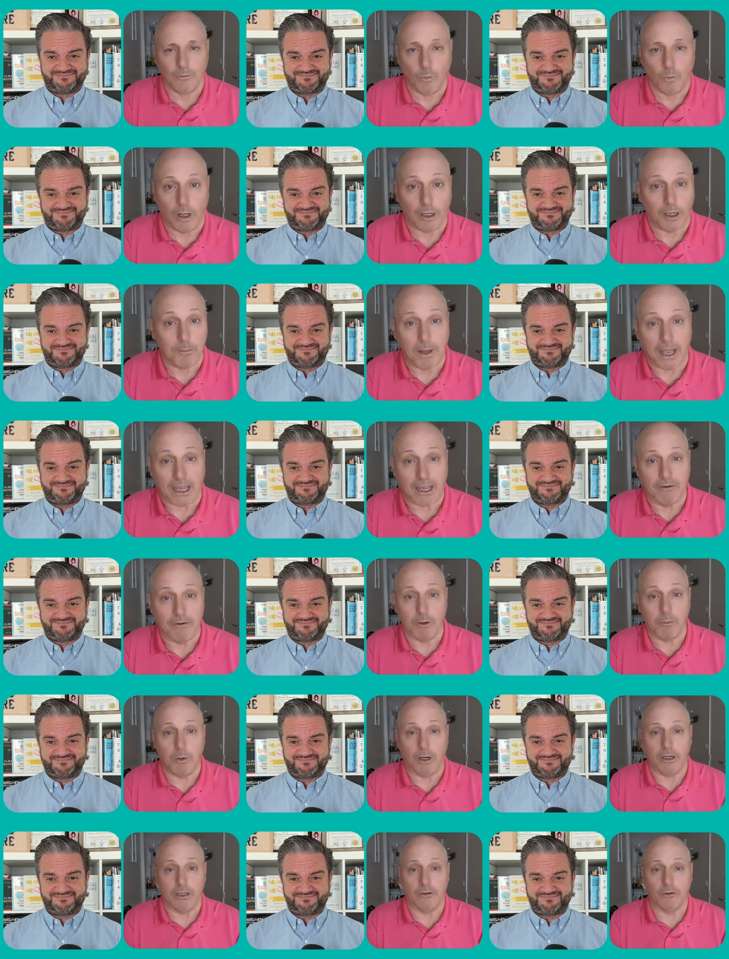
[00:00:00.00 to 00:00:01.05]
Speaker 1: Welcome back,
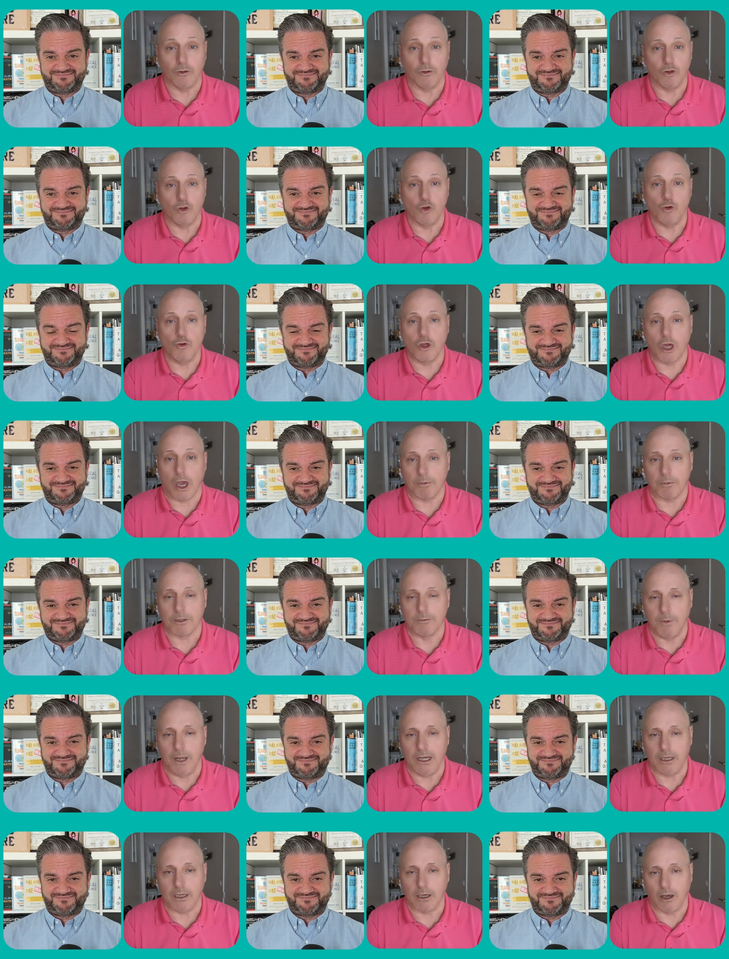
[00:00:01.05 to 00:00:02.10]
everybody, to Two
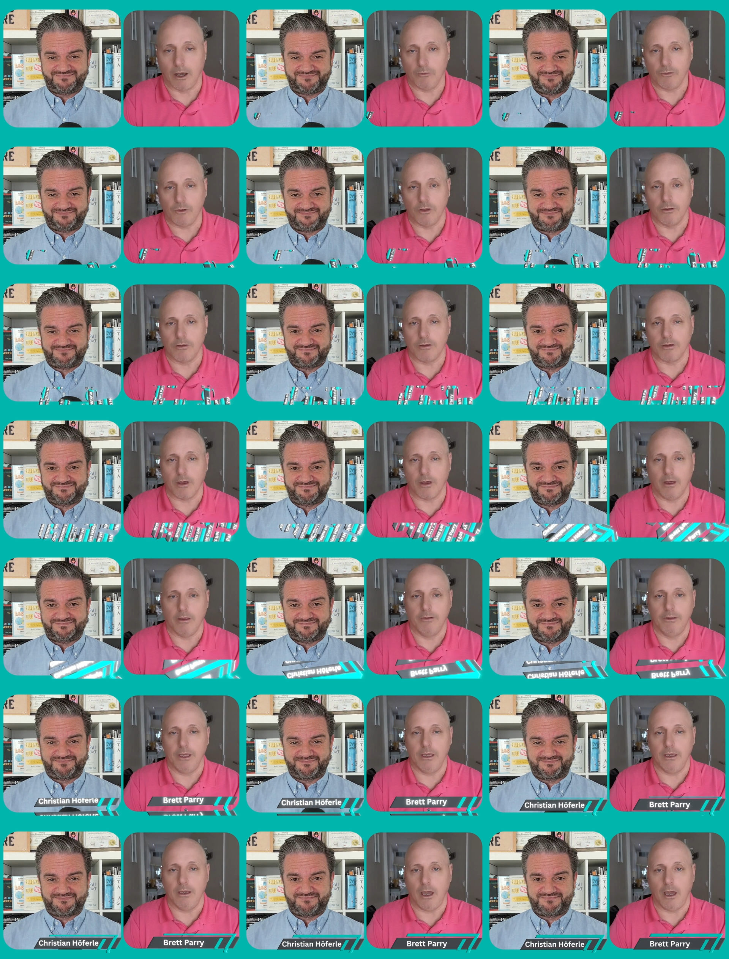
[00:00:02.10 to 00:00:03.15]
Chaps, Many Cultures,
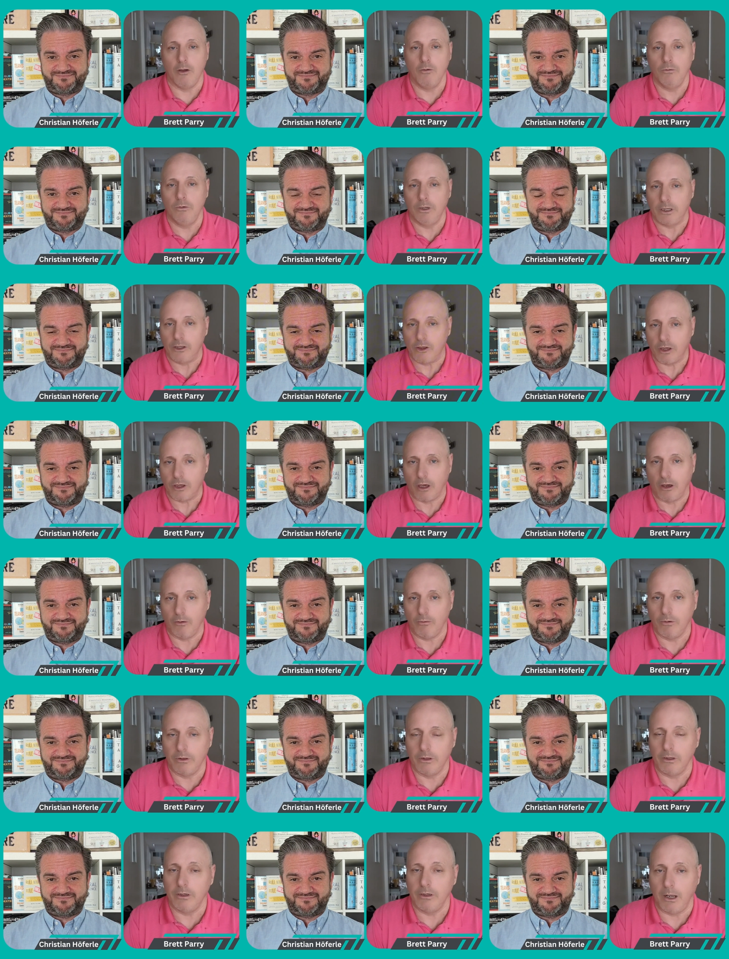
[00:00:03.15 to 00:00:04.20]
the only
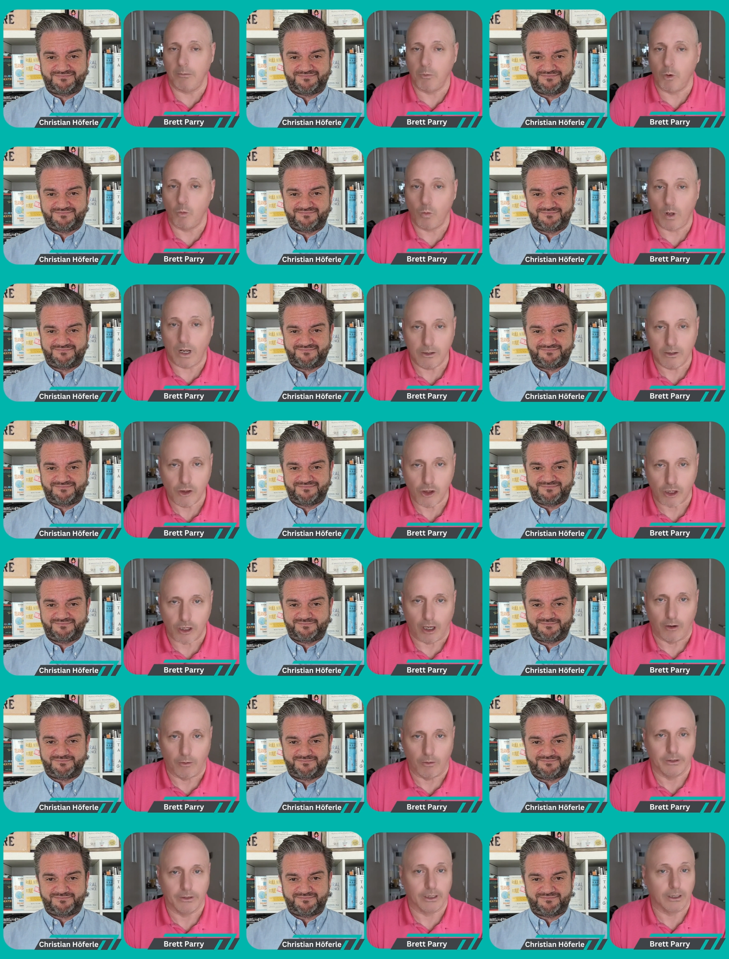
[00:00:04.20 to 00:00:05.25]
show, the number one
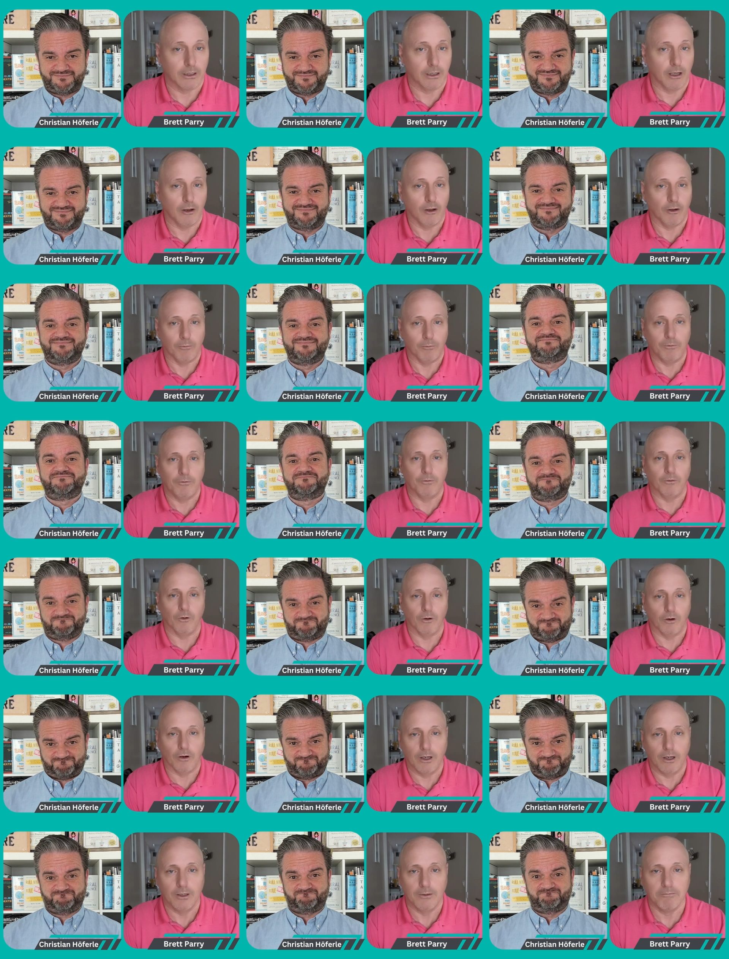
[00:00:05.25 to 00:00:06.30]
show on the globe
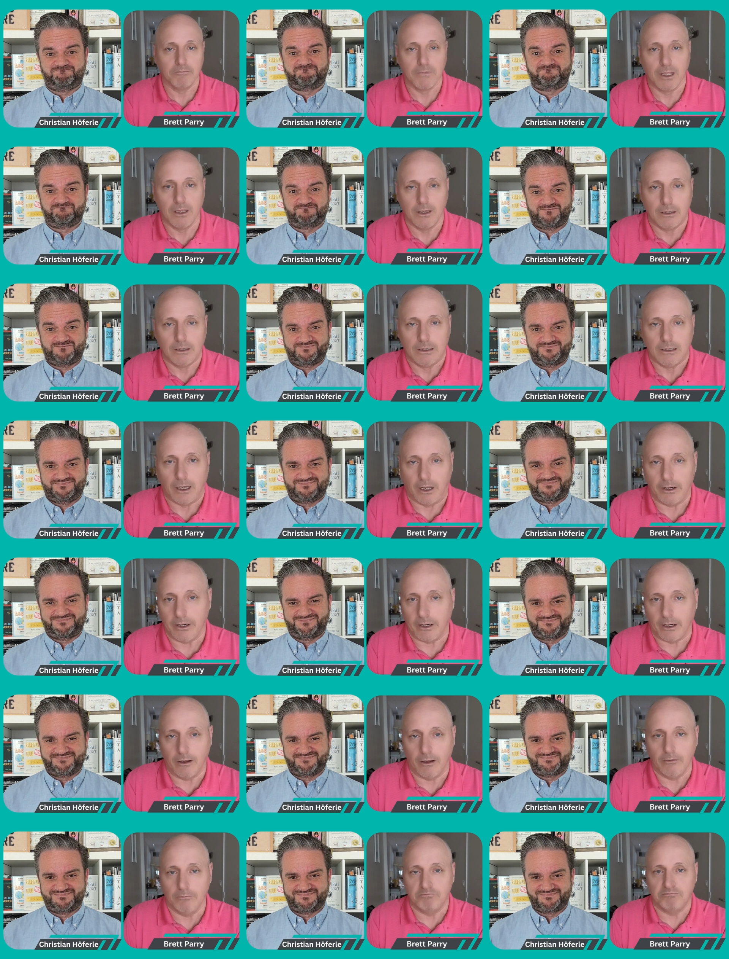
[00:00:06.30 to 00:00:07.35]
for I
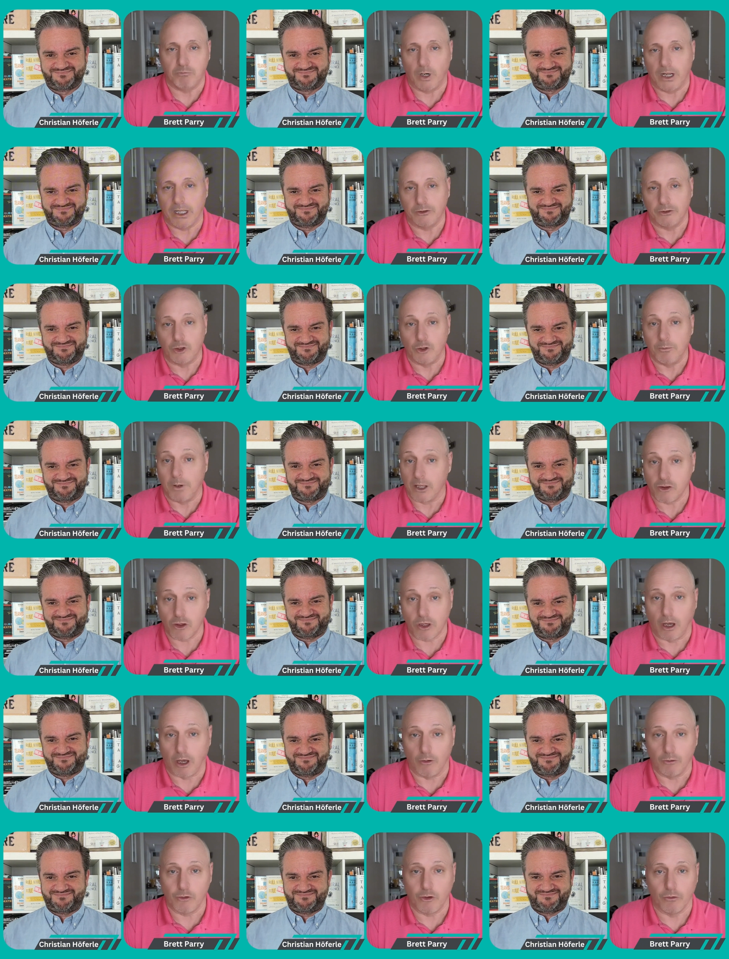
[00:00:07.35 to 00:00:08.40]
don't know, where too much
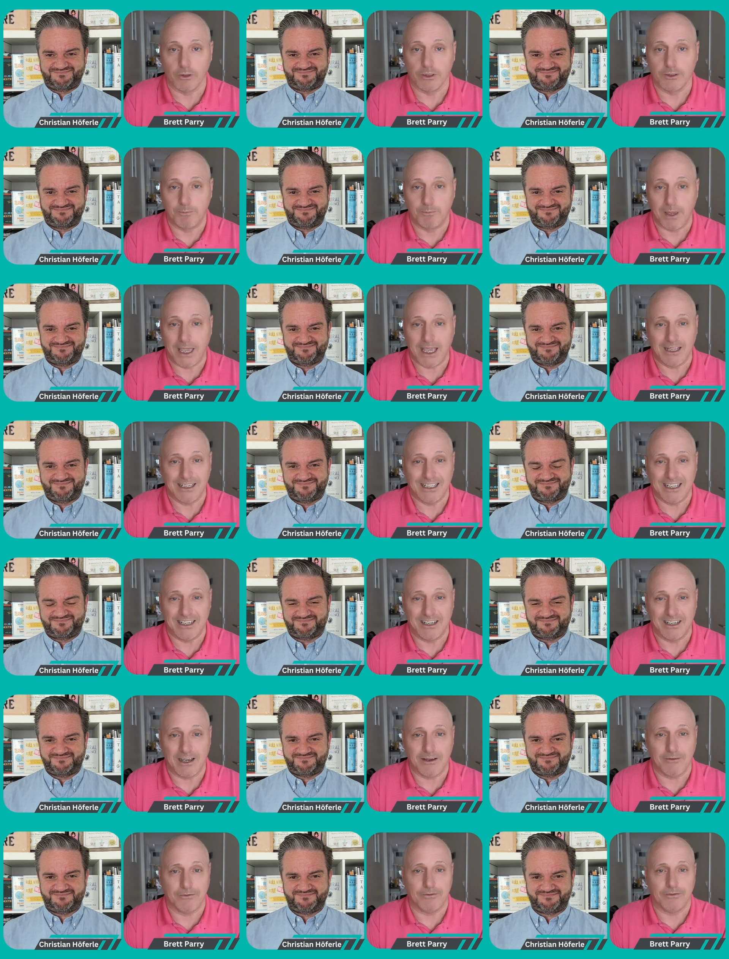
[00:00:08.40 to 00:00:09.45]
culture is barely
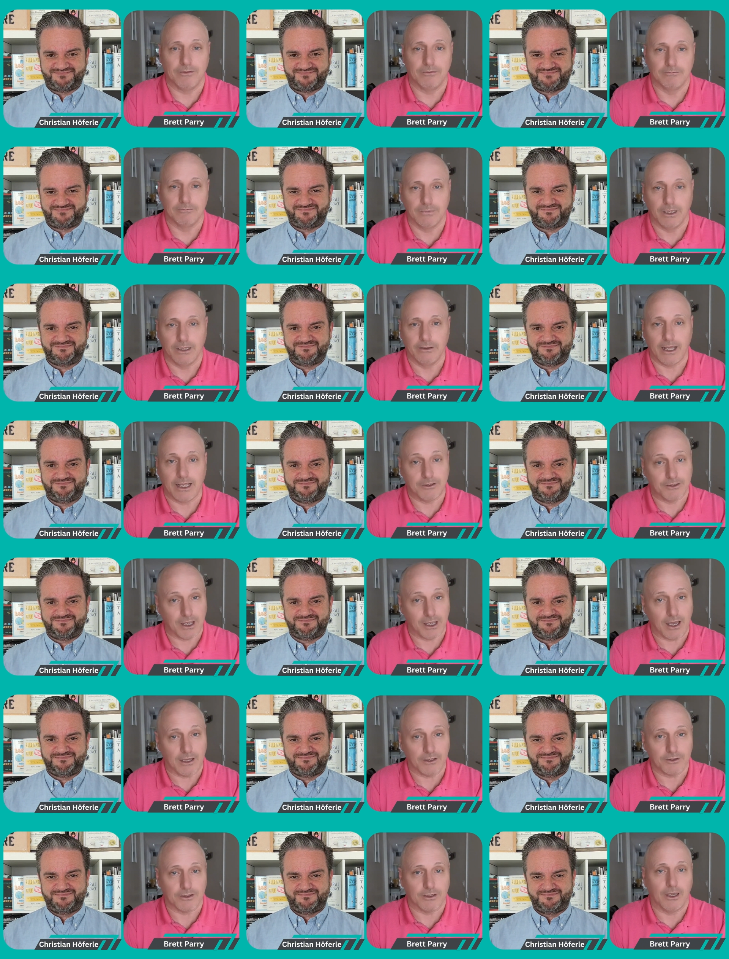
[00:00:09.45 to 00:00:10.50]
enough. And that's
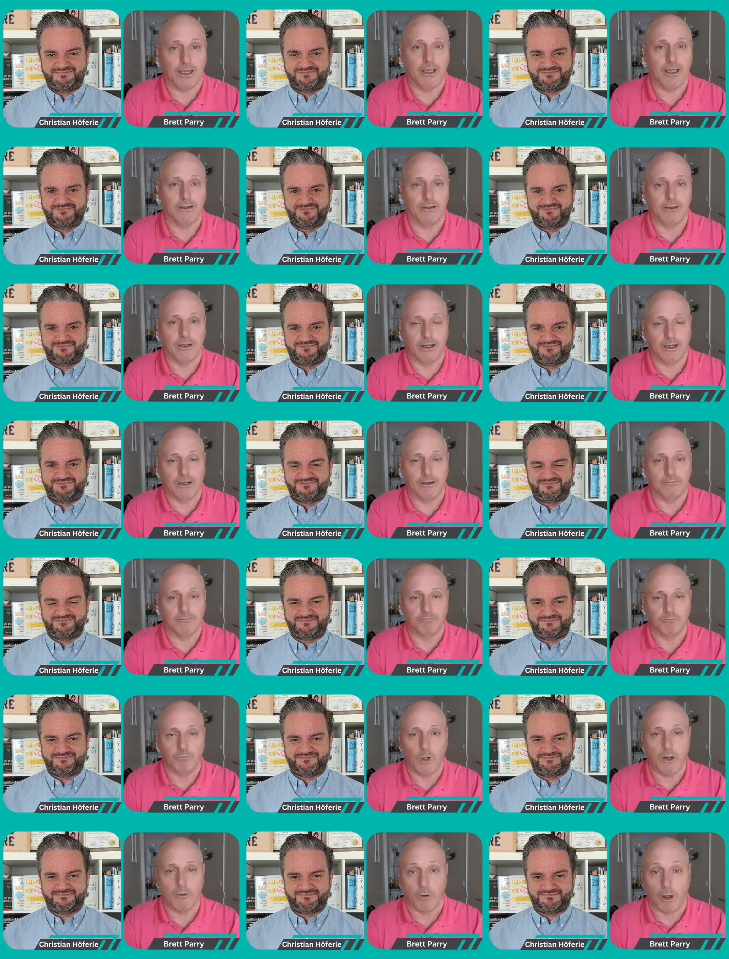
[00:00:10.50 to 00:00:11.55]
us, and um,
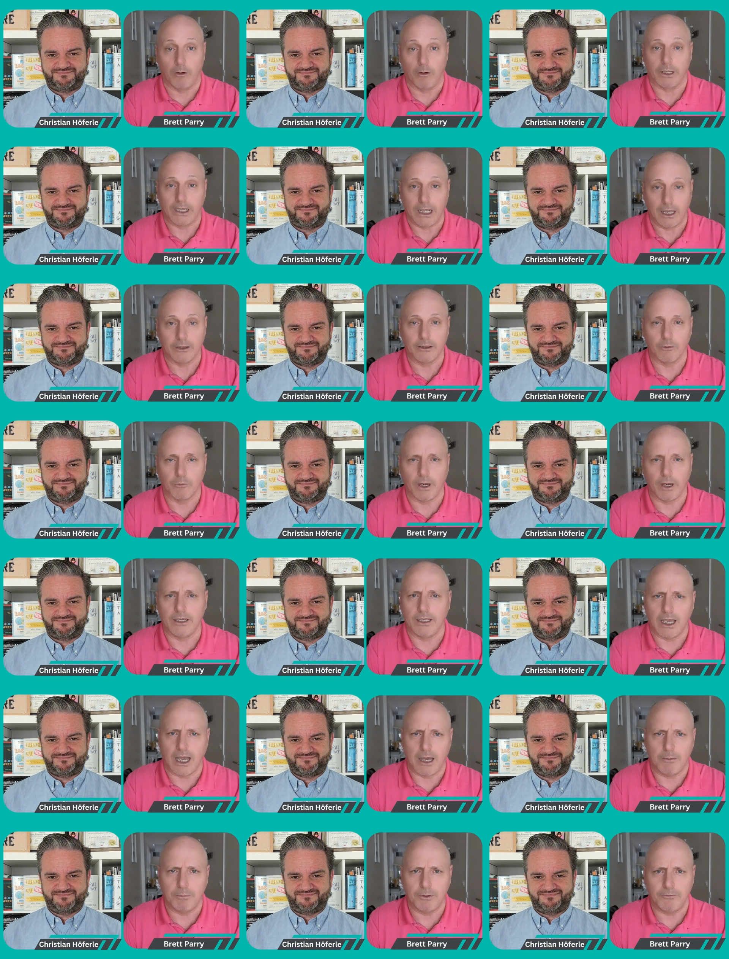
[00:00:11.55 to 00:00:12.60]
we're rolling out the red
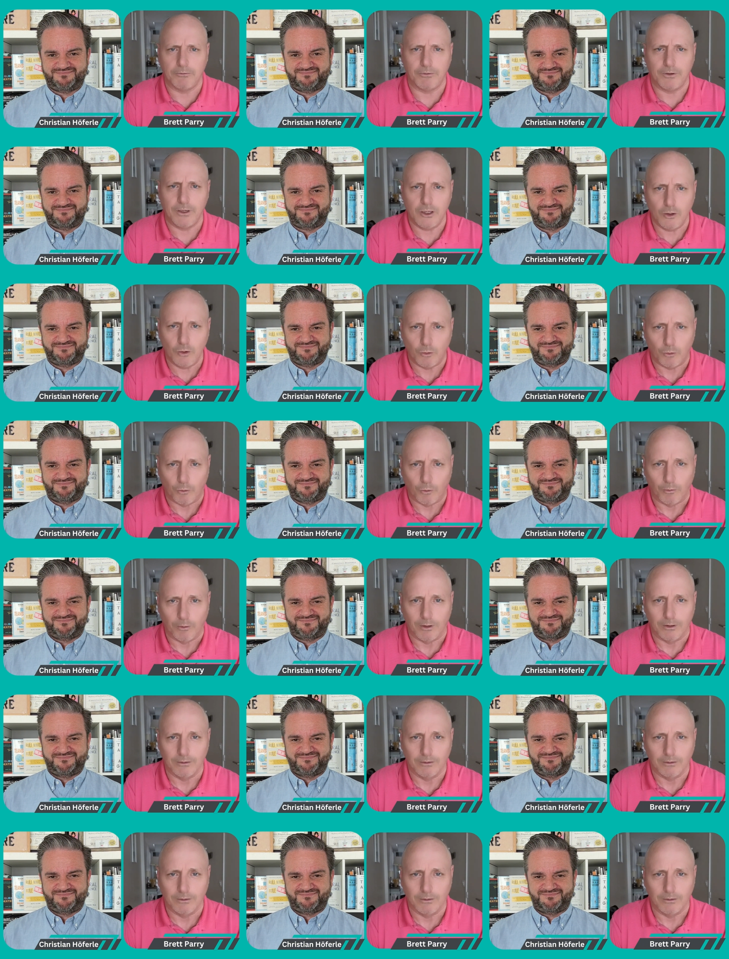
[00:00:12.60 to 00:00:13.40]
carpet for you.